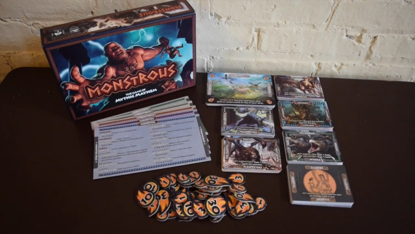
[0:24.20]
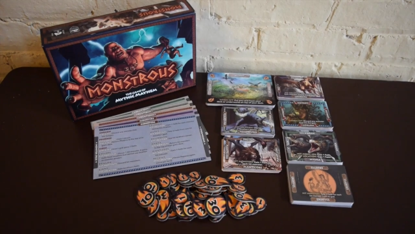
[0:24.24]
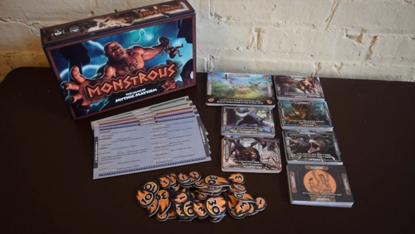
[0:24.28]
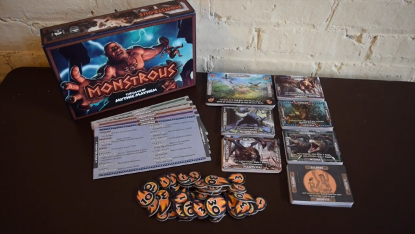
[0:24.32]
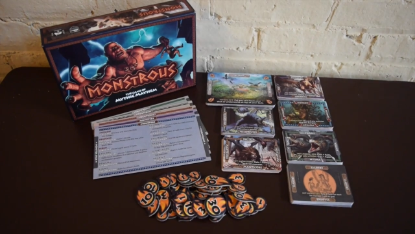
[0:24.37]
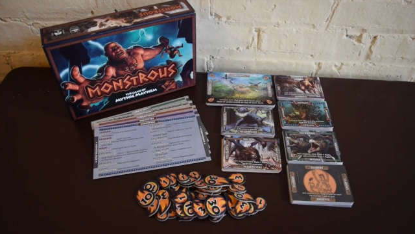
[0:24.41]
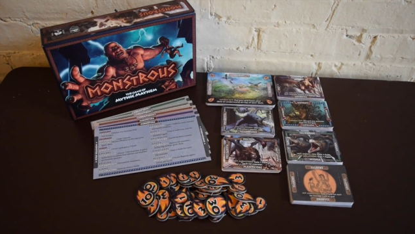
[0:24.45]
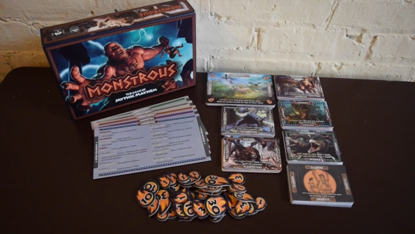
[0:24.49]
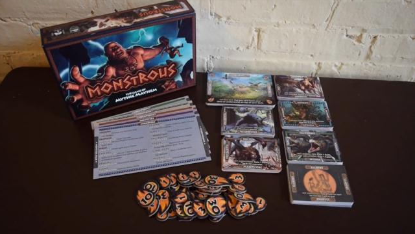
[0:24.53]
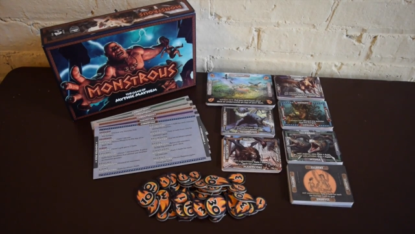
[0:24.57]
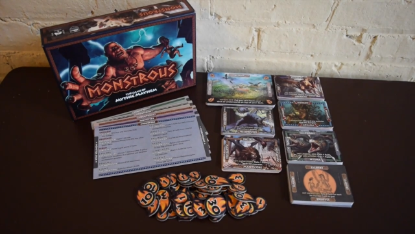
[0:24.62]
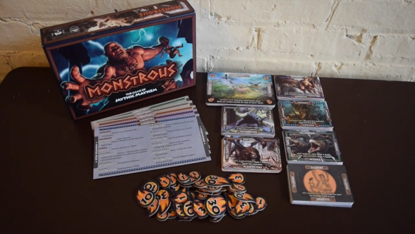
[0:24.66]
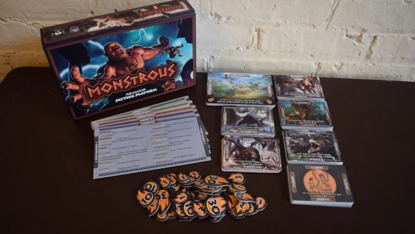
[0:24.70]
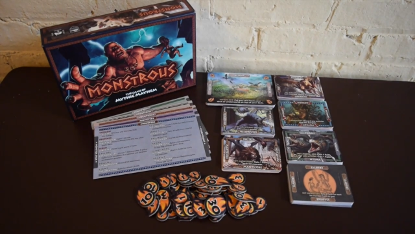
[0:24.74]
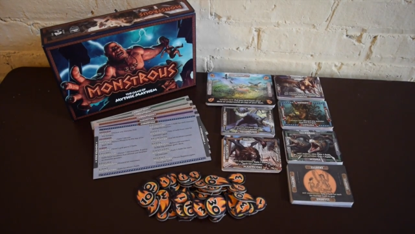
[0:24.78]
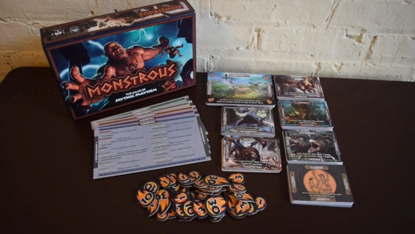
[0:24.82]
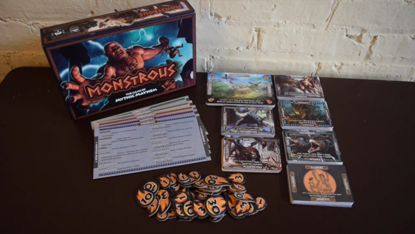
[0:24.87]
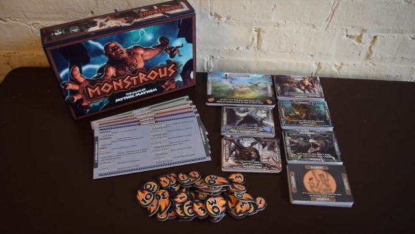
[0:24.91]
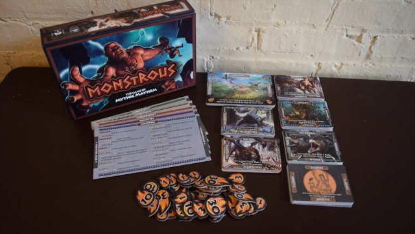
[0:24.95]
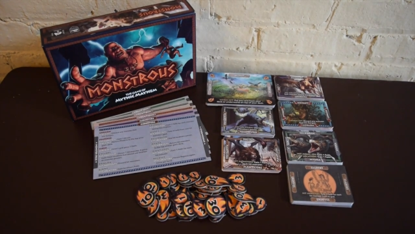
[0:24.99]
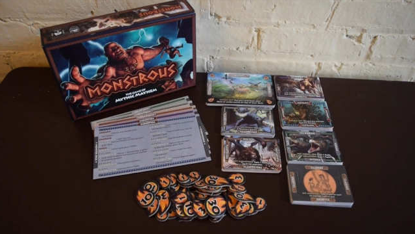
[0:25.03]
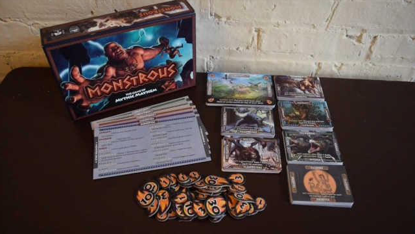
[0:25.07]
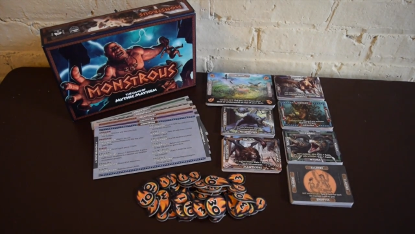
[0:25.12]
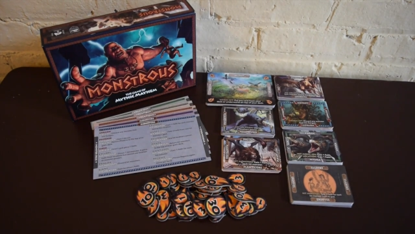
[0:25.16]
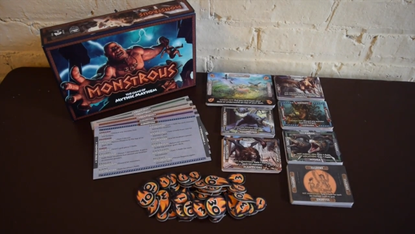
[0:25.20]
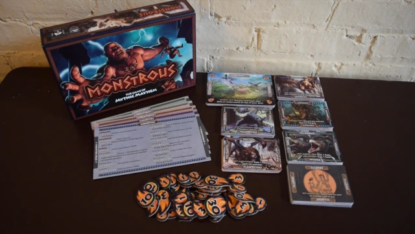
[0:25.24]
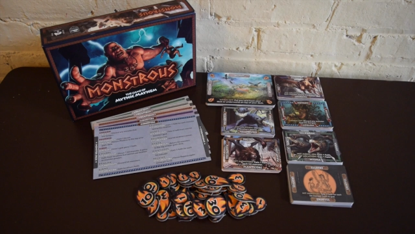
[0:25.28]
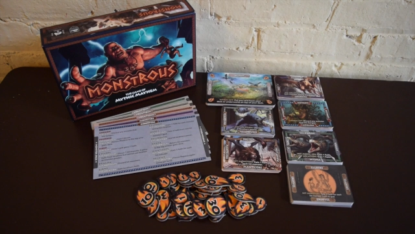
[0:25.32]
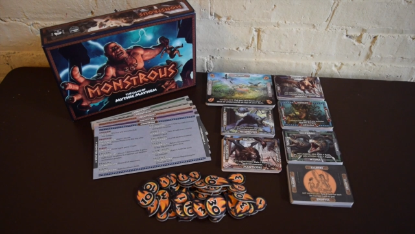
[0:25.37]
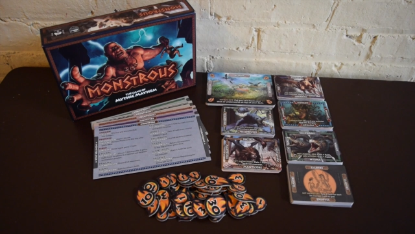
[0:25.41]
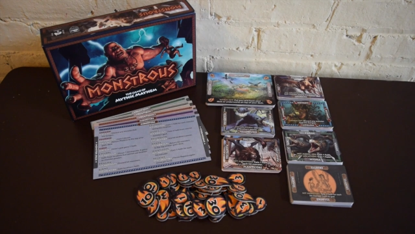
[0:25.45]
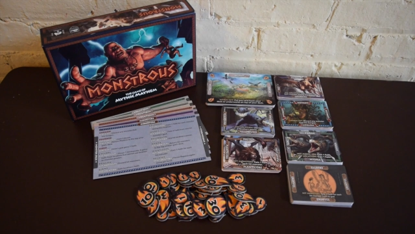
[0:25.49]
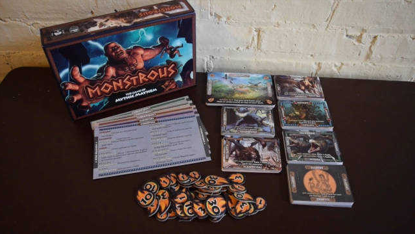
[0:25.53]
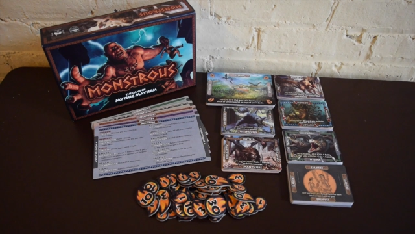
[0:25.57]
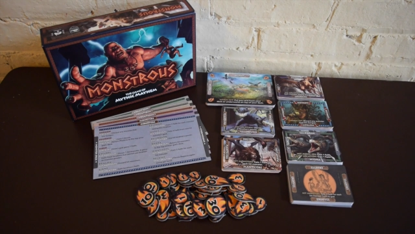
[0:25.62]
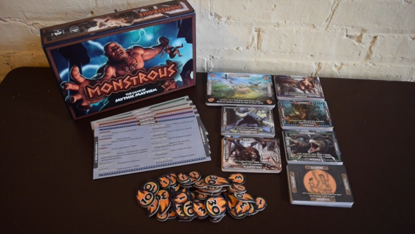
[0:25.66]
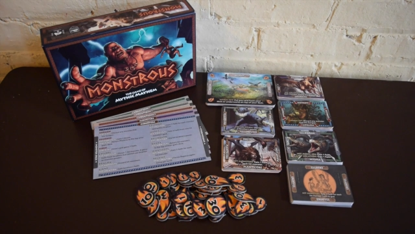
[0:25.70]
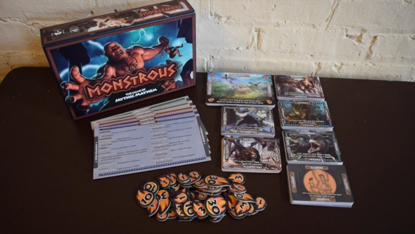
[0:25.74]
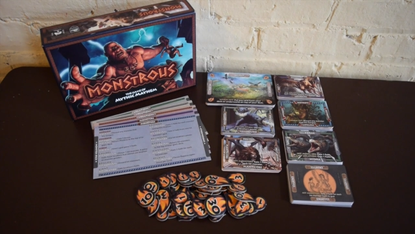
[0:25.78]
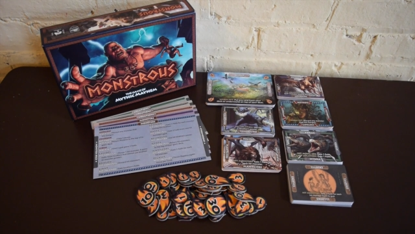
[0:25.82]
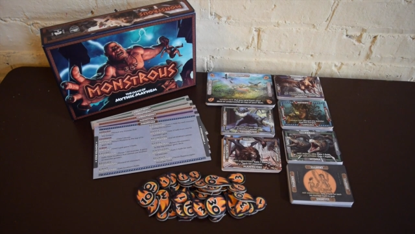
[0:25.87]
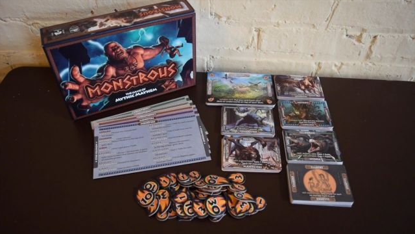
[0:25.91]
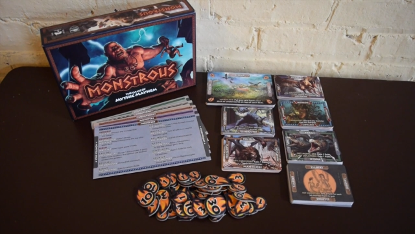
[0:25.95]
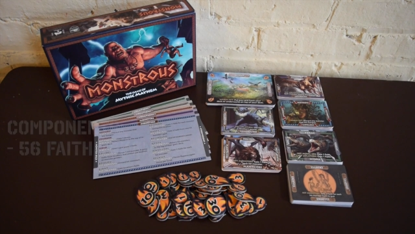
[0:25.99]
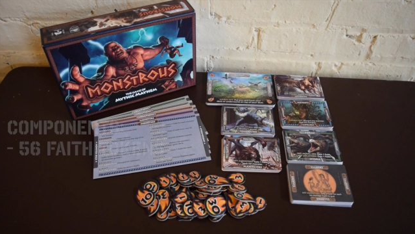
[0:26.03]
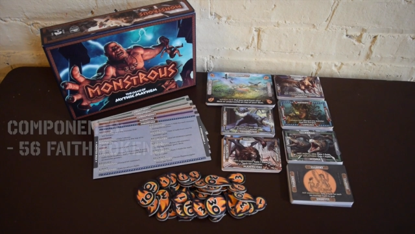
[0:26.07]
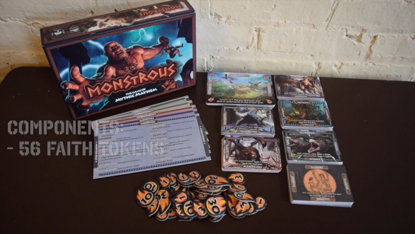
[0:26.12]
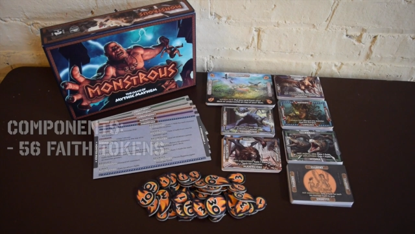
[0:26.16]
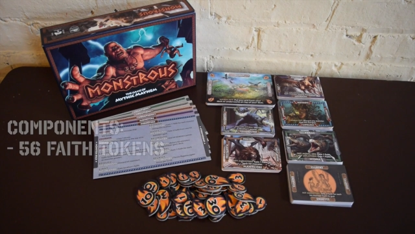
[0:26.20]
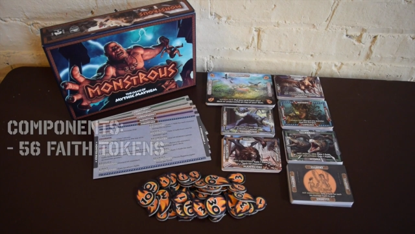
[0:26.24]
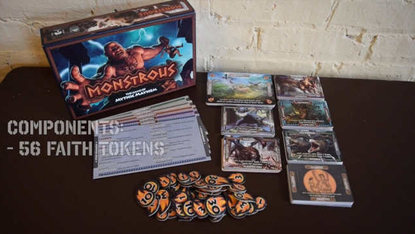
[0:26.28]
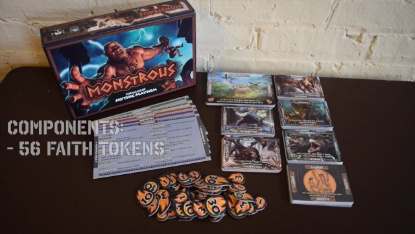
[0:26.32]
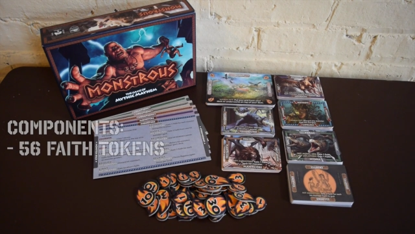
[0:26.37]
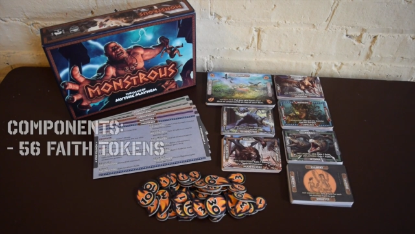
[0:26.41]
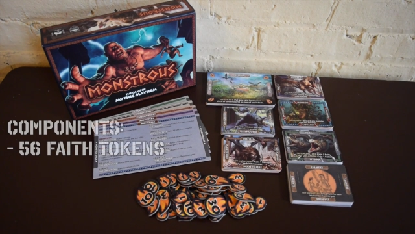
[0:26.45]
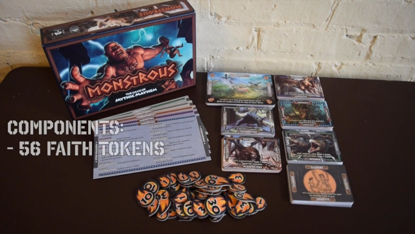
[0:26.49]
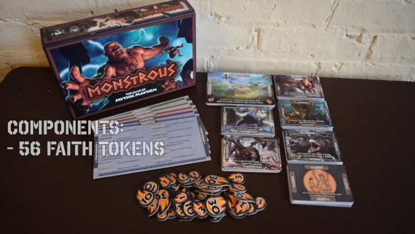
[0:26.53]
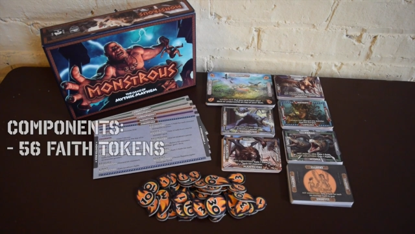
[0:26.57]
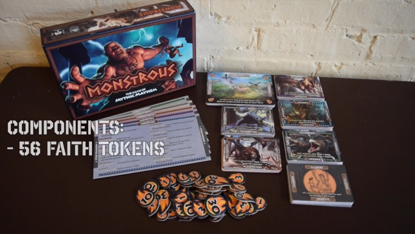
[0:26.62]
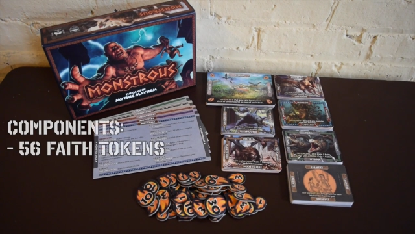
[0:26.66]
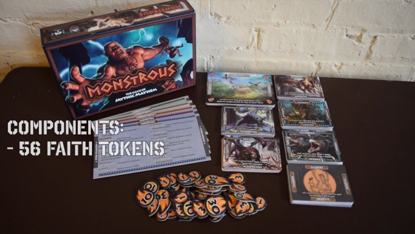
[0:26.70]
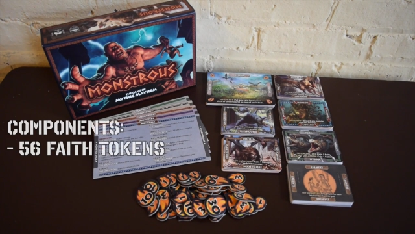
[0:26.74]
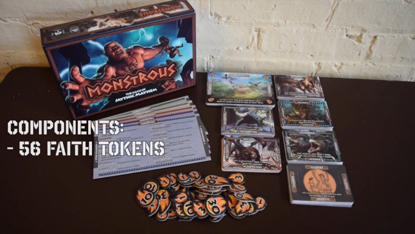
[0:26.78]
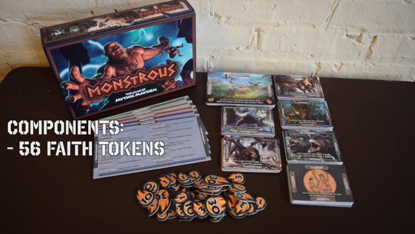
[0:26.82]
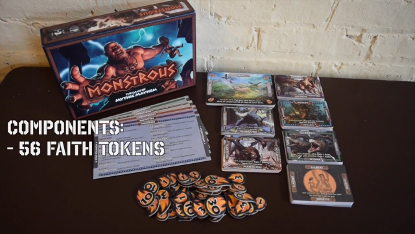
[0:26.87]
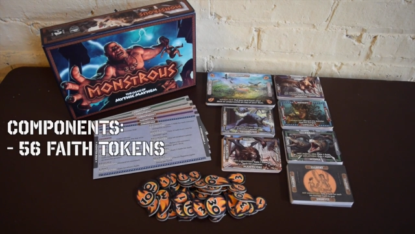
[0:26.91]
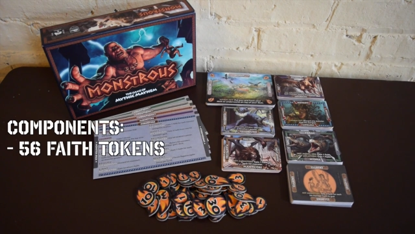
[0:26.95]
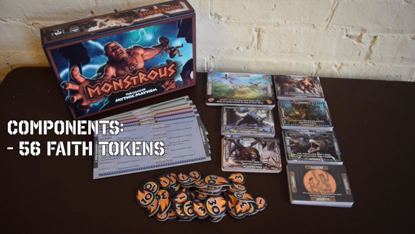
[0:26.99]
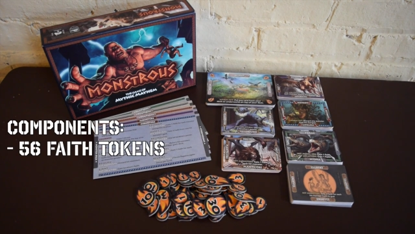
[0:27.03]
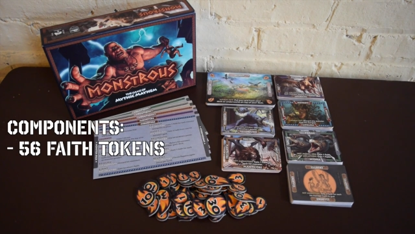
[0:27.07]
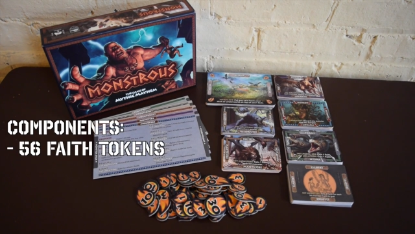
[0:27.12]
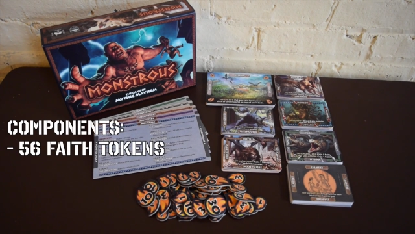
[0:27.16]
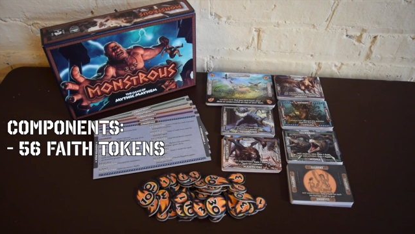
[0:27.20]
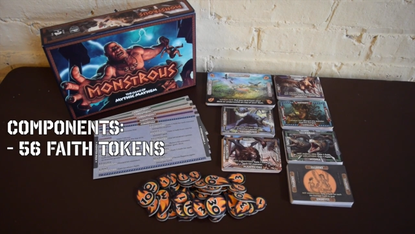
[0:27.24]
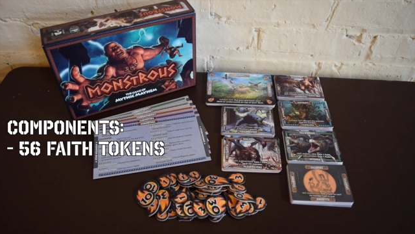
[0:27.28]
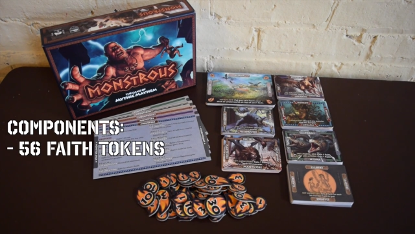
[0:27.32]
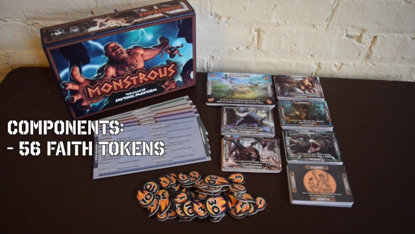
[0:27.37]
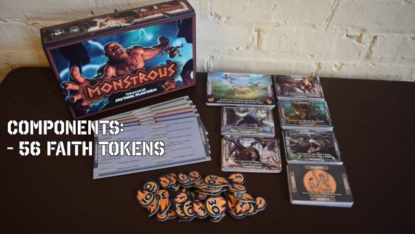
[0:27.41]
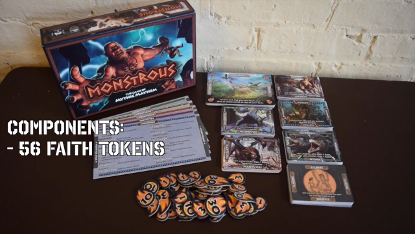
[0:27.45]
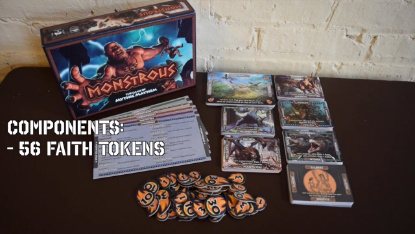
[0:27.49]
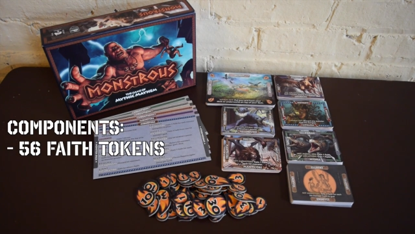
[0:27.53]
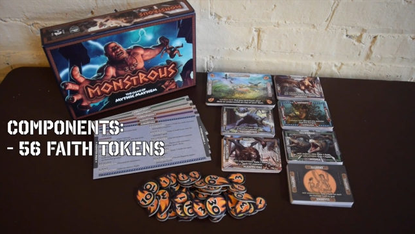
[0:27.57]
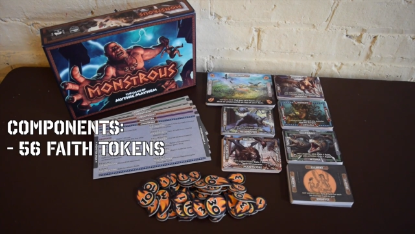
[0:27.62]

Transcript: Nobody's mouth can be seen.